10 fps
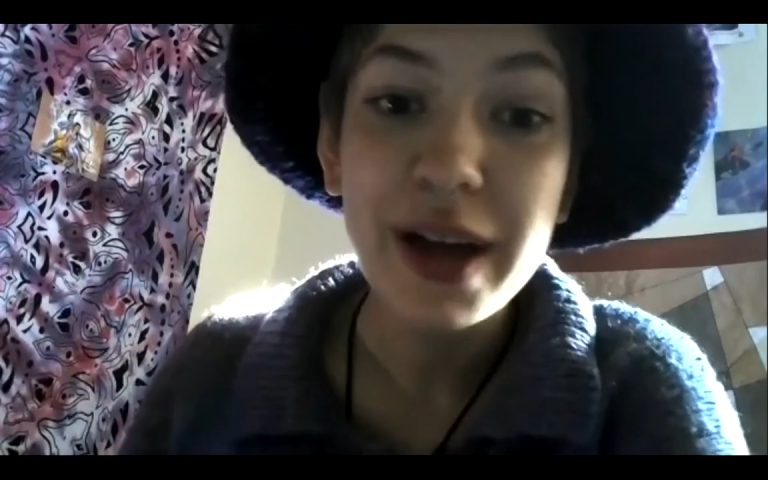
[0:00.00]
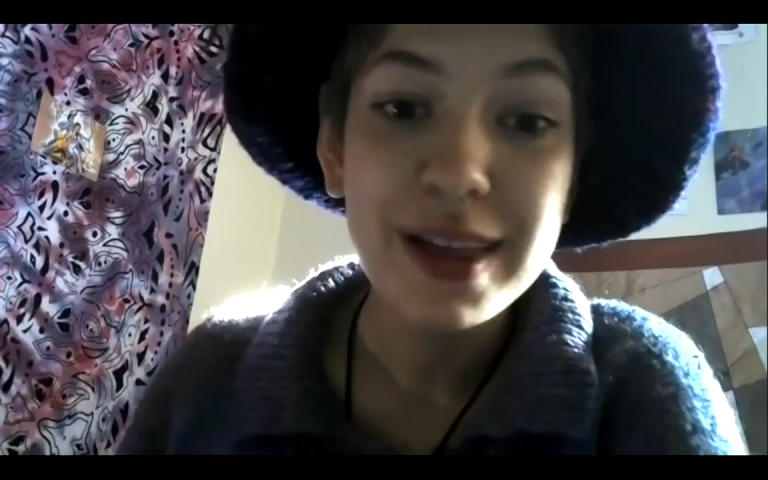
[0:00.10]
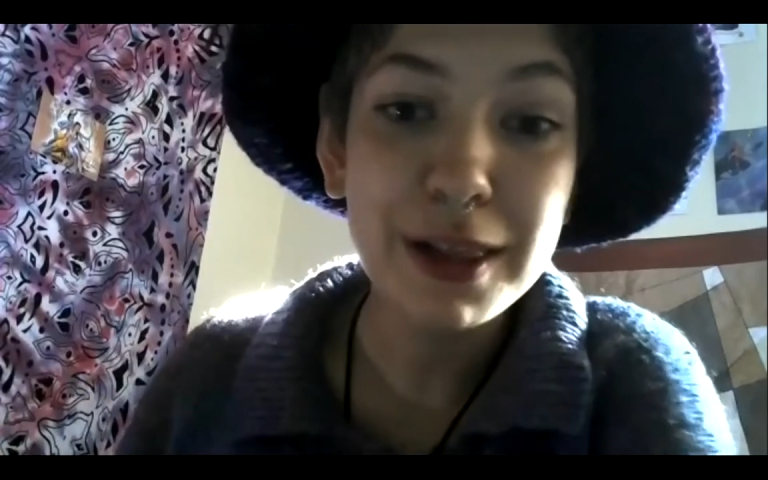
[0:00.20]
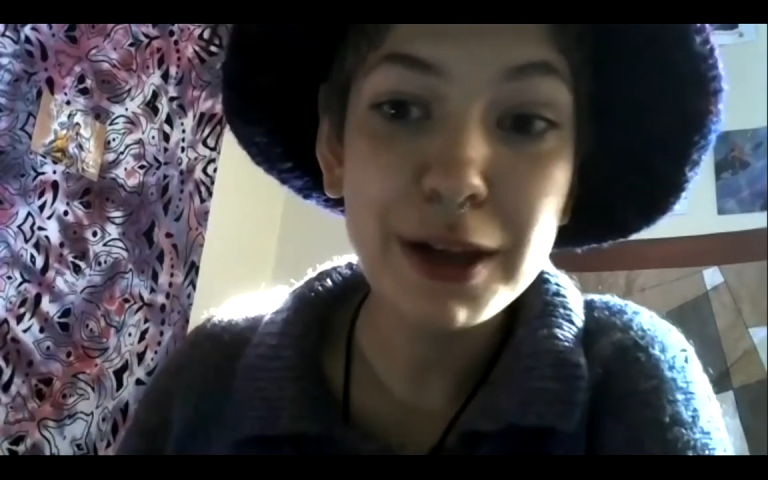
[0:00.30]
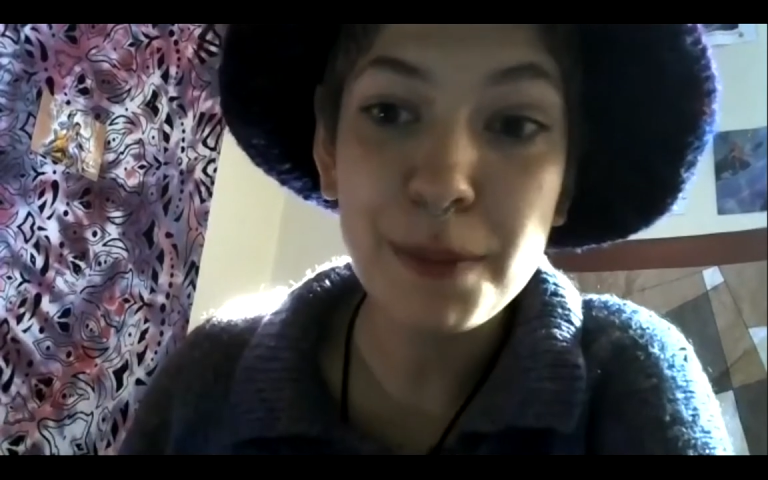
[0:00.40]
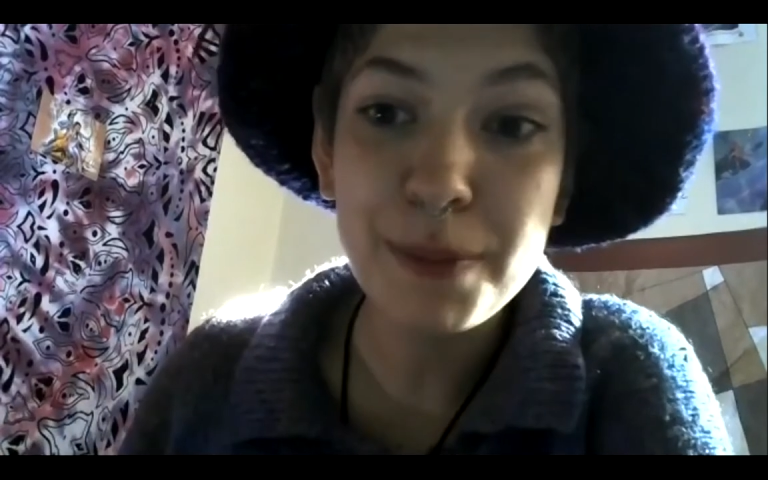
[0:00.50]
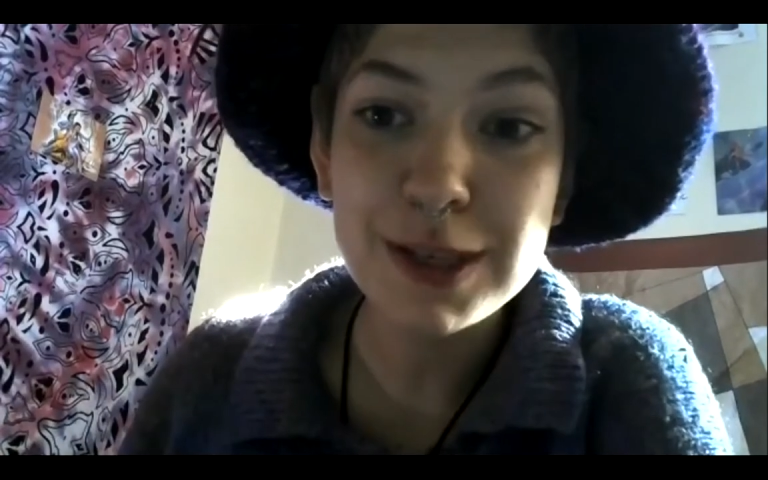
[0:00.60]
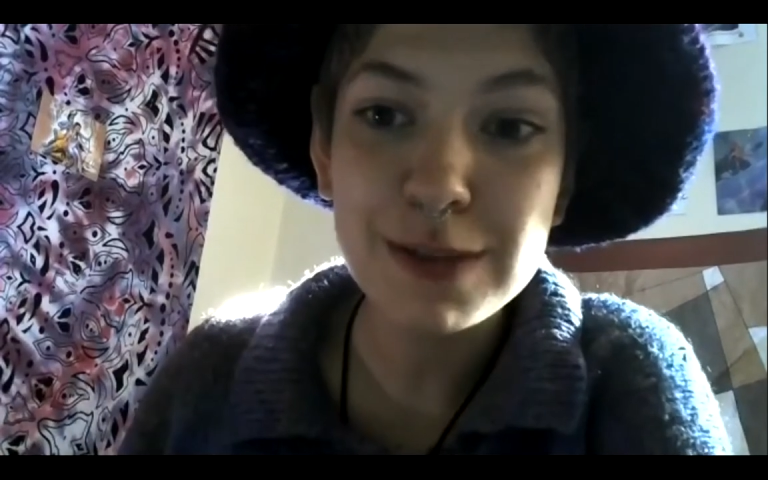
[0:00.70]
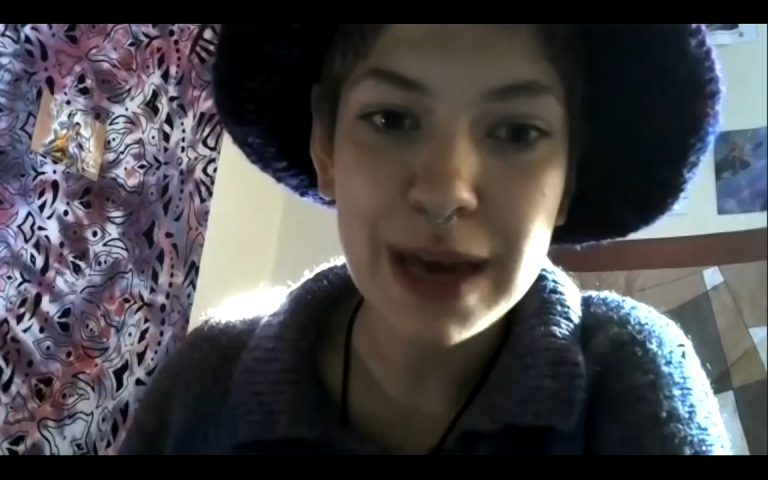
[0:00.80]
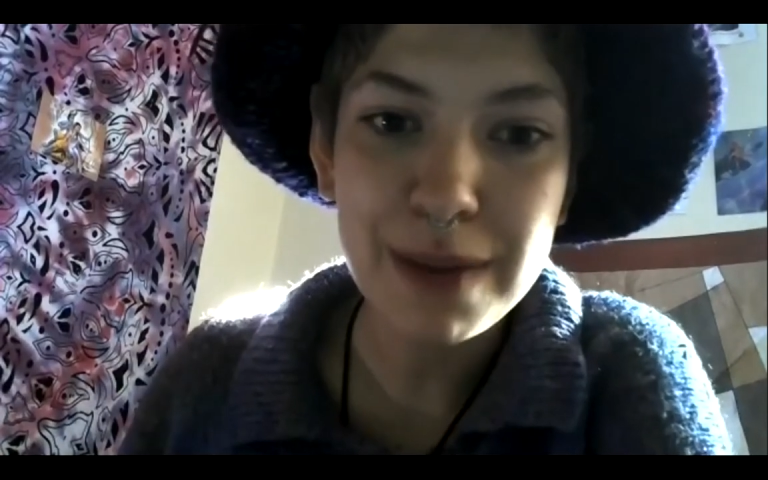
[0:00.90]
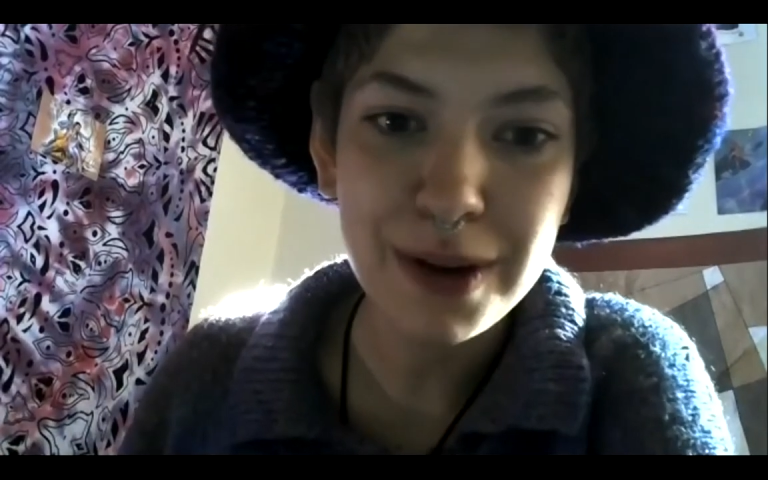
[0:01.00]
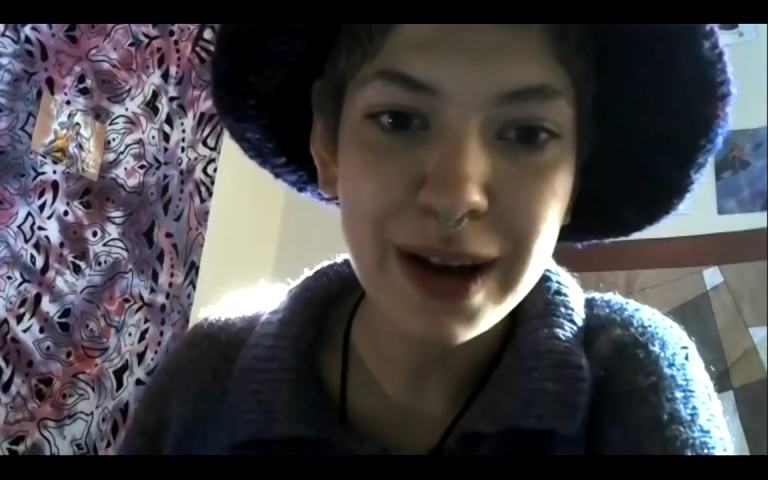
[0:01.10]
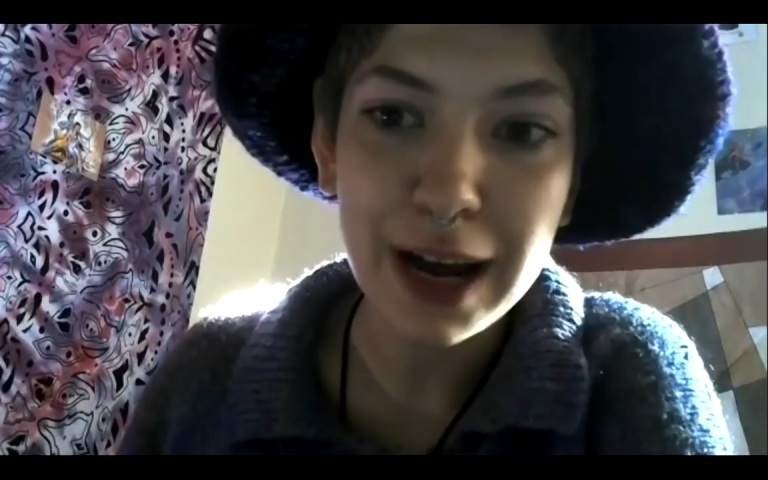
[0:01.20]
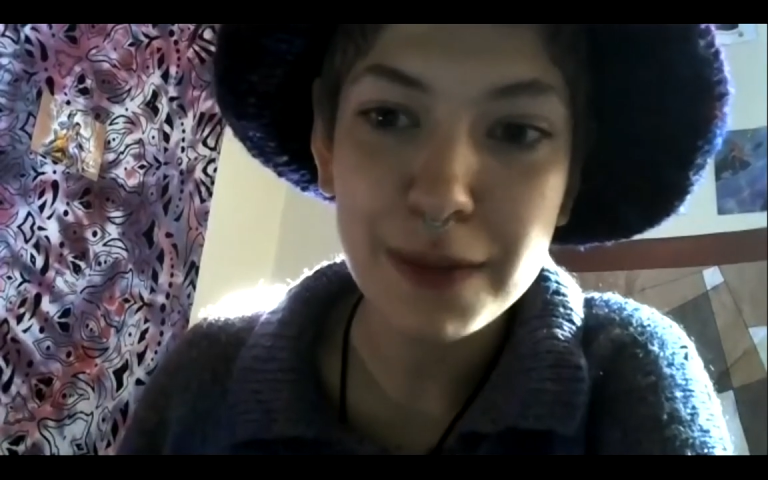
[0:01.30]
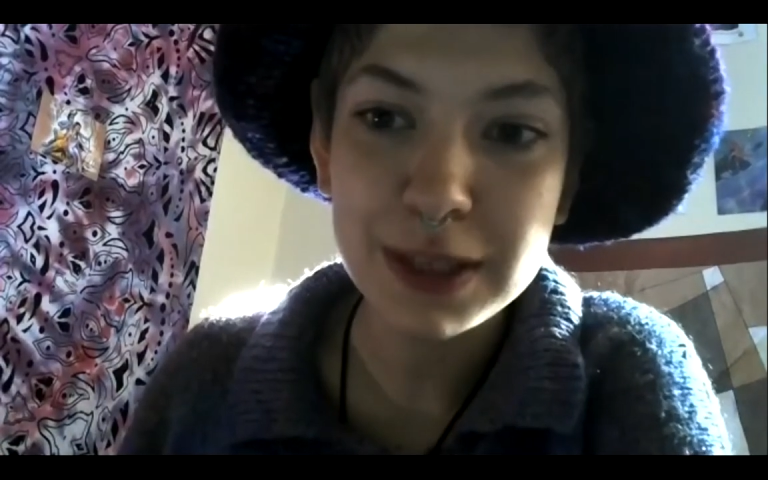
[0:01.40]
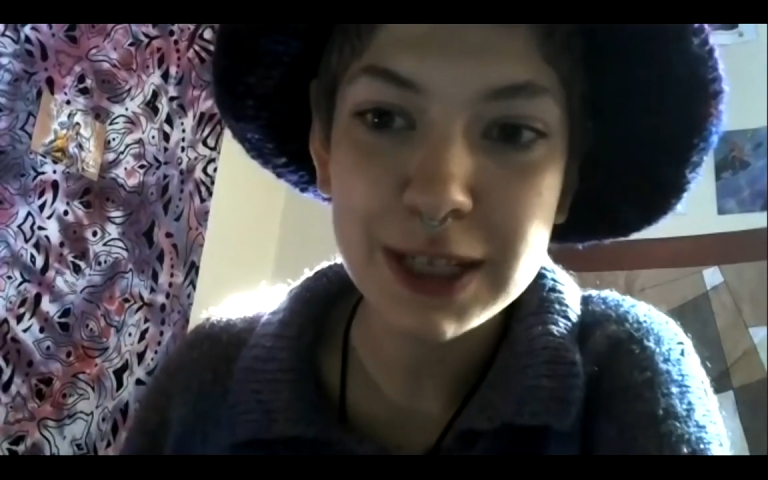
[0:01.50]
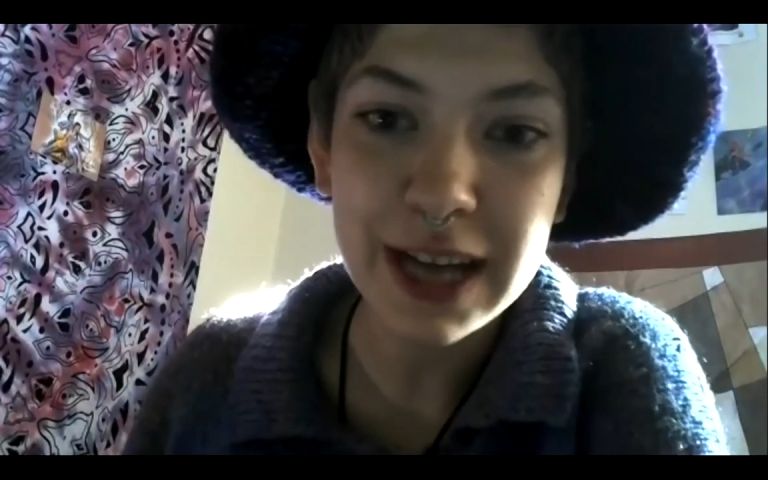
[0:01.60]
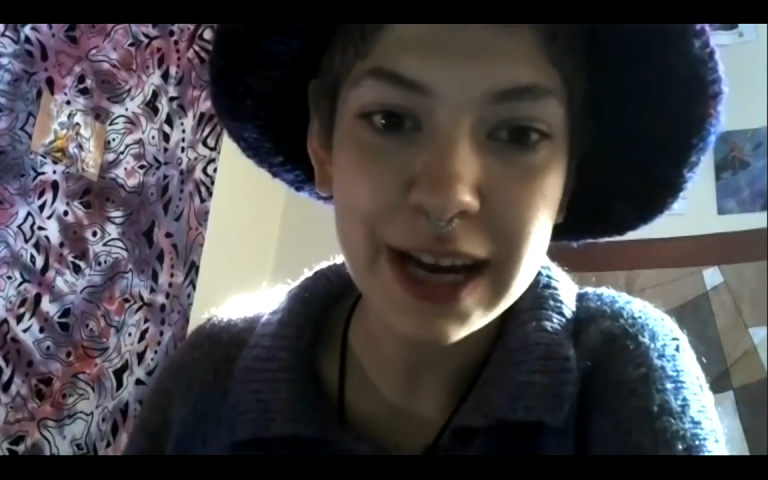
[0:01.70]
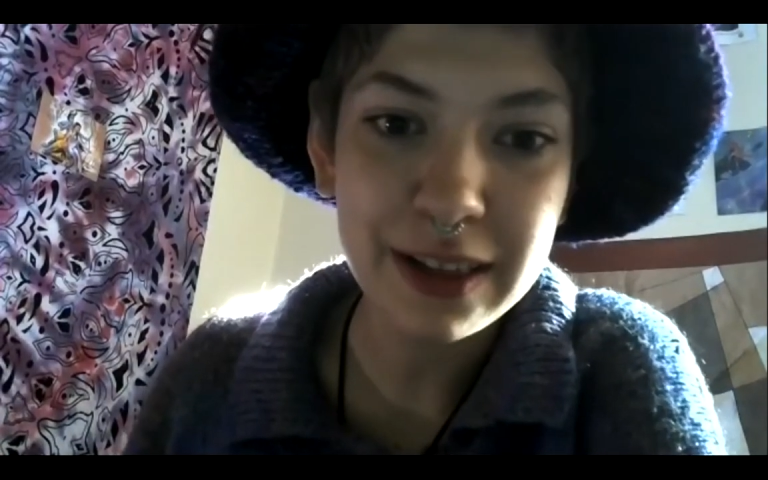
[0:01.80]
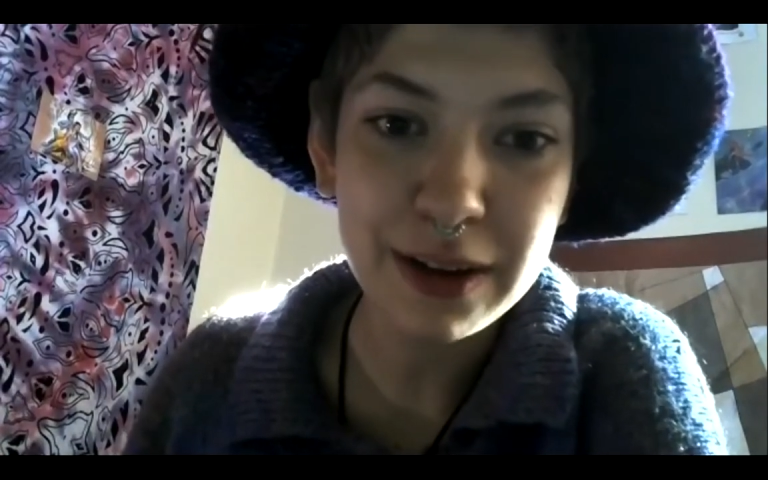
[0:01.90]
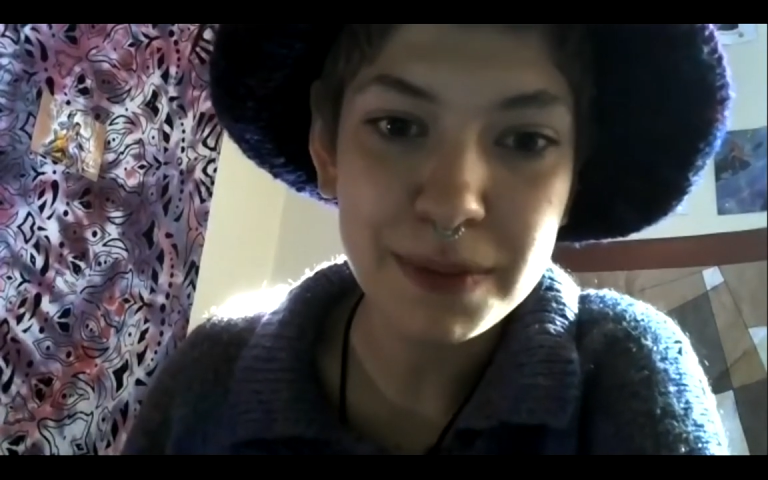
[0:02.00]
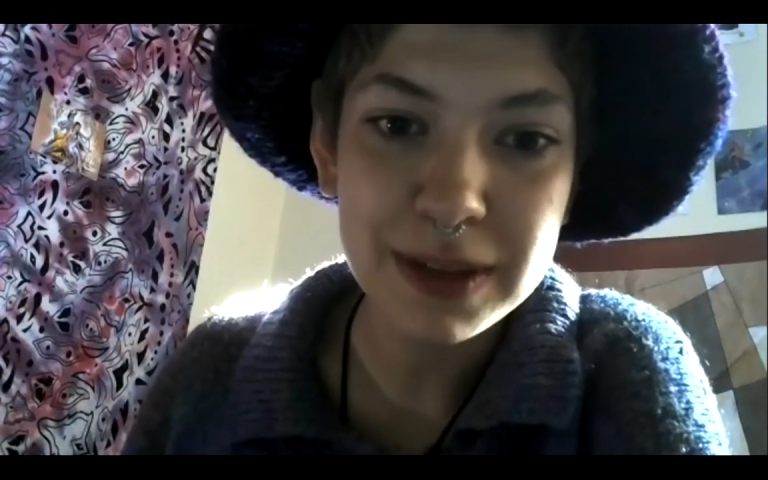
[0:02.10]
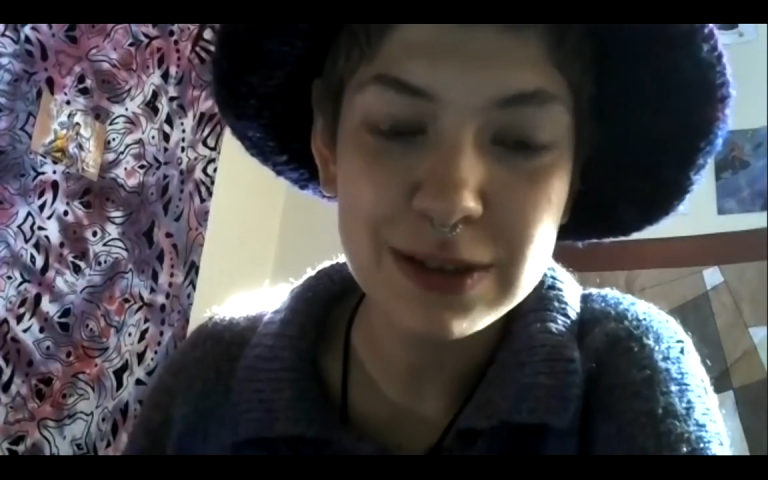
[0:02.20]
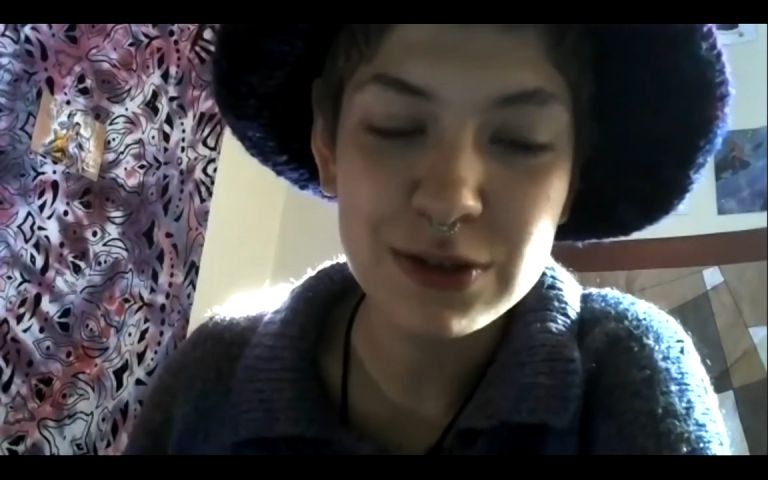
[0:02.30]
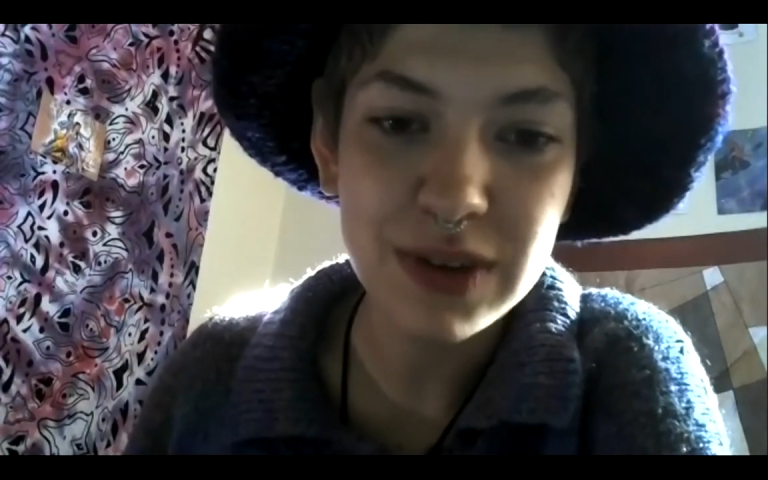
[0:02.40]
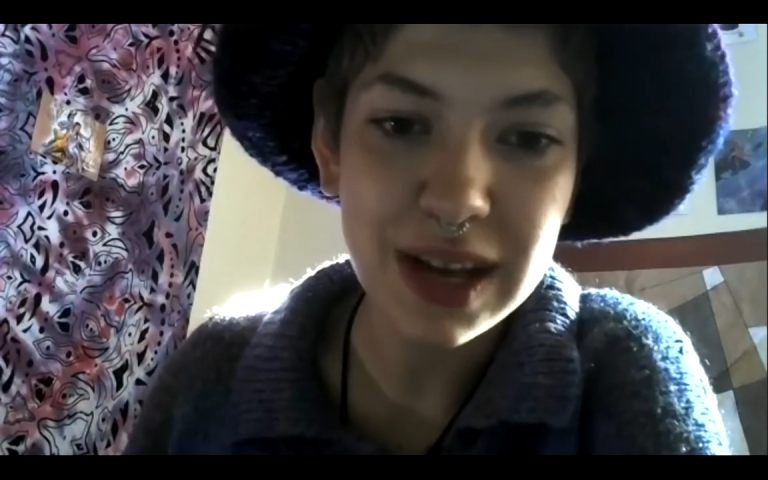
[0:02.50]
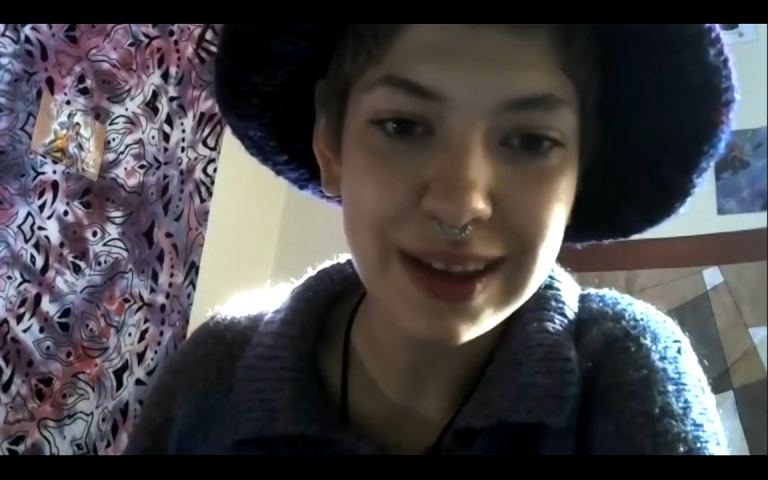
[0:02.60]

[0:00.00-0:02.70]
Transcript: little bits of paper cut up into tiny little bits and shreds